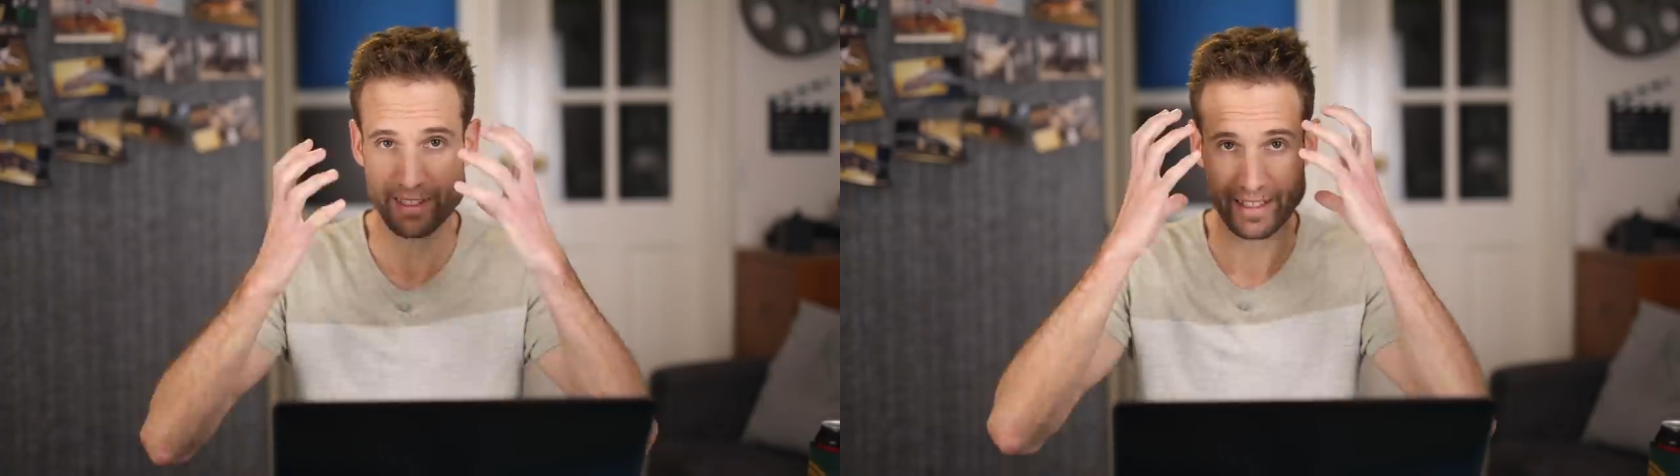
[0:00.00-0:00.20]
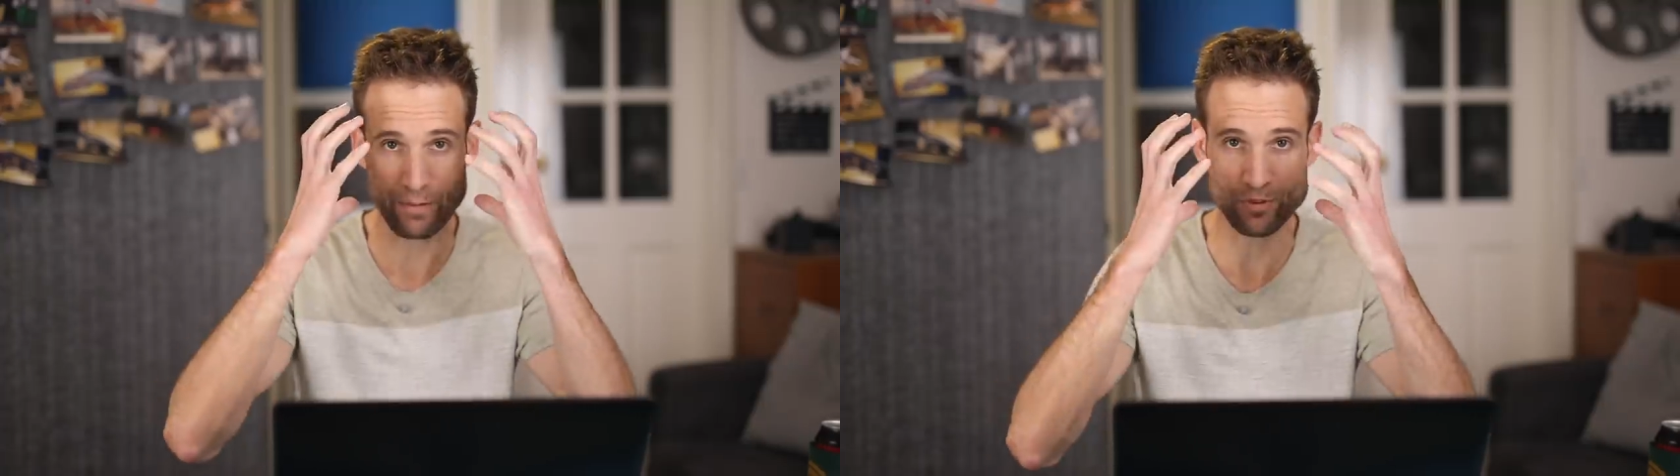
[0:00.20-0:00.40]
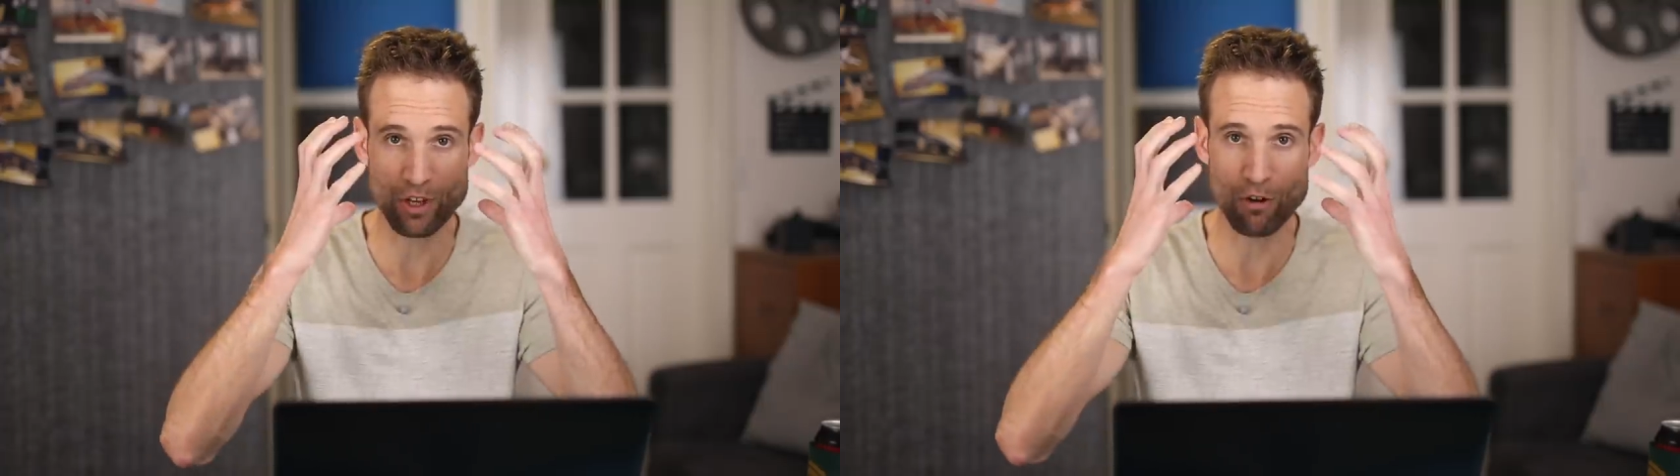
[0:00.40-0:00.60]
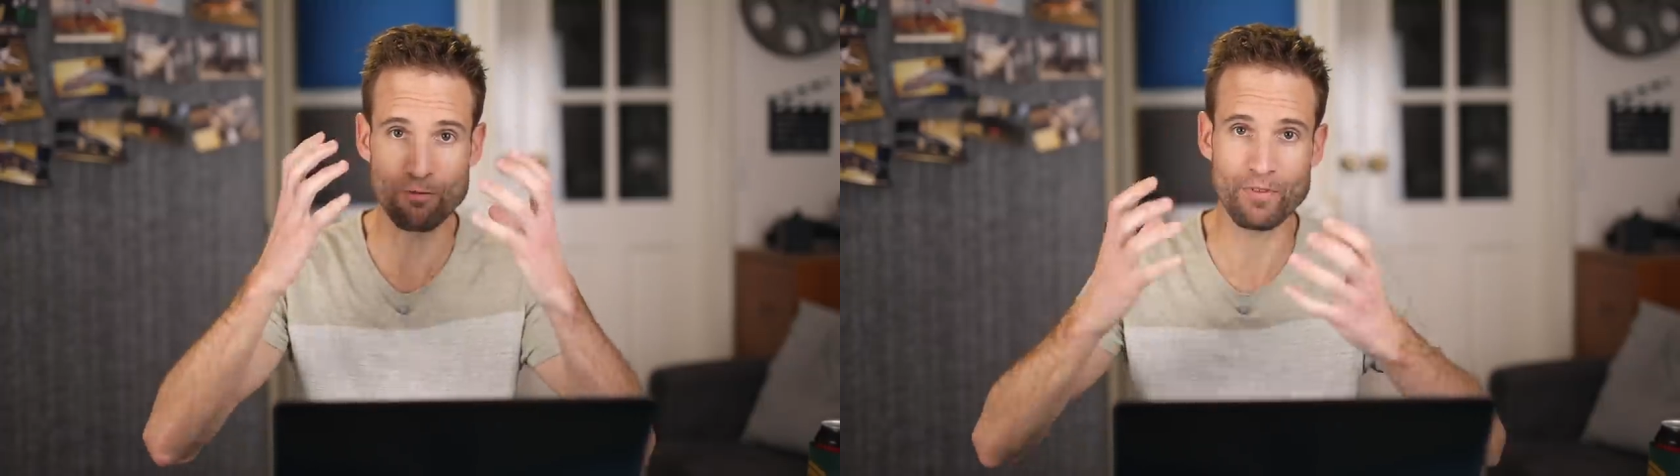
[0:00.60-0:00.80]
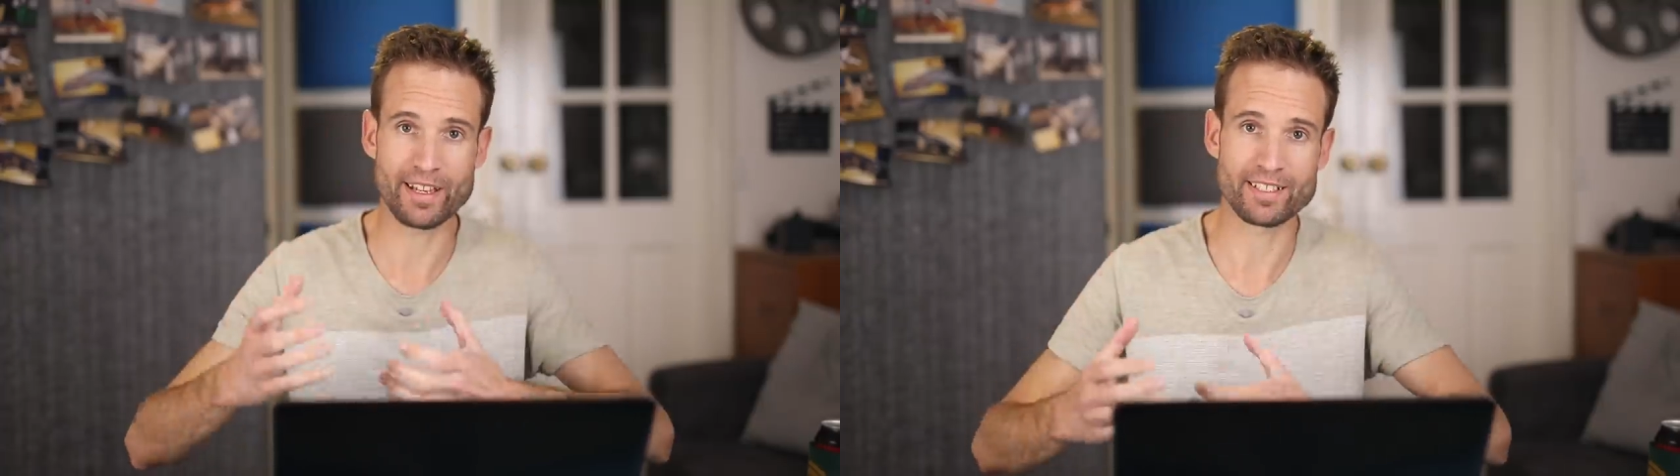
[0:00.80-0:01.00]
that covers the whole
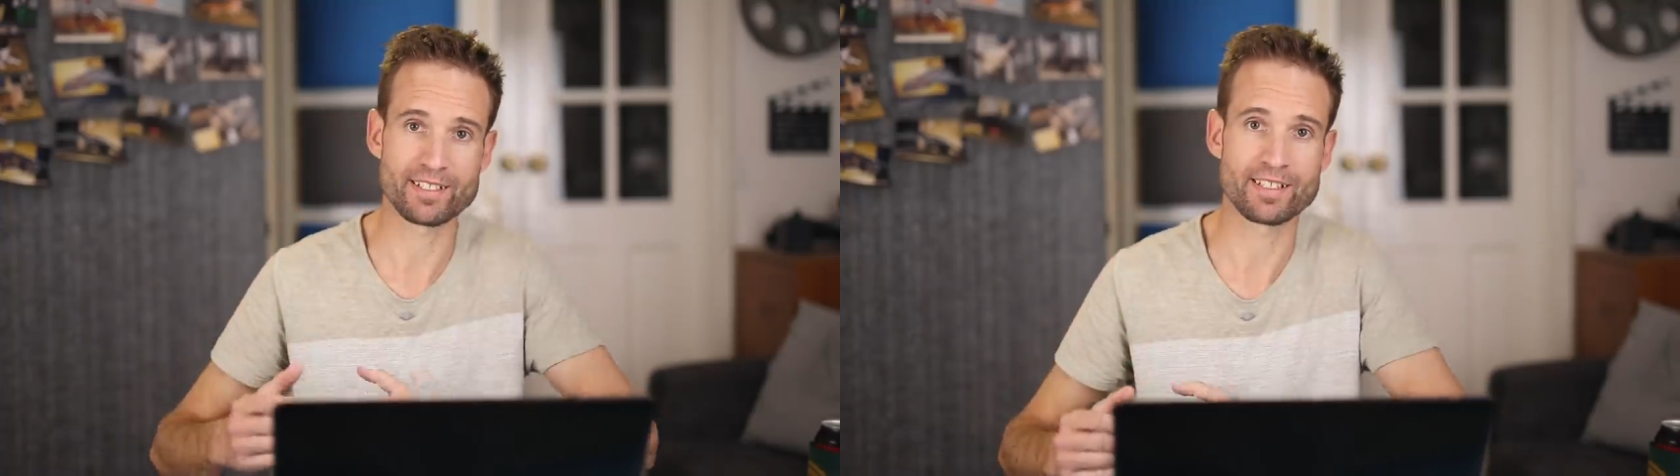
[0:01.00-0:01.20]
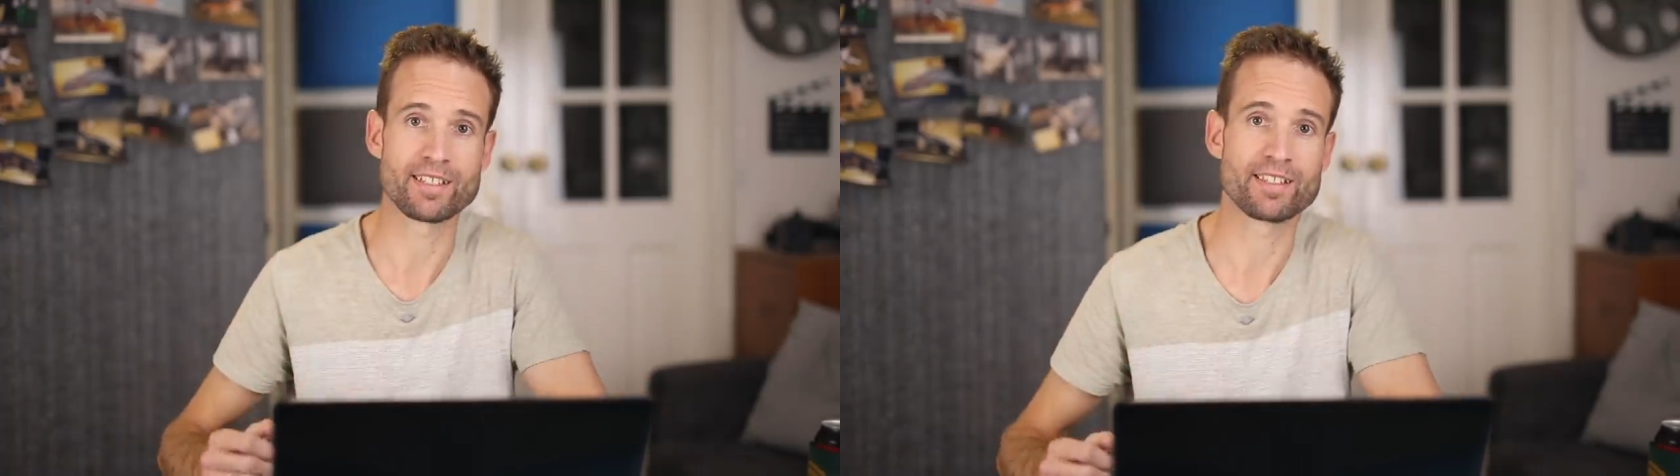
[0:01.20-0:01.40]
face.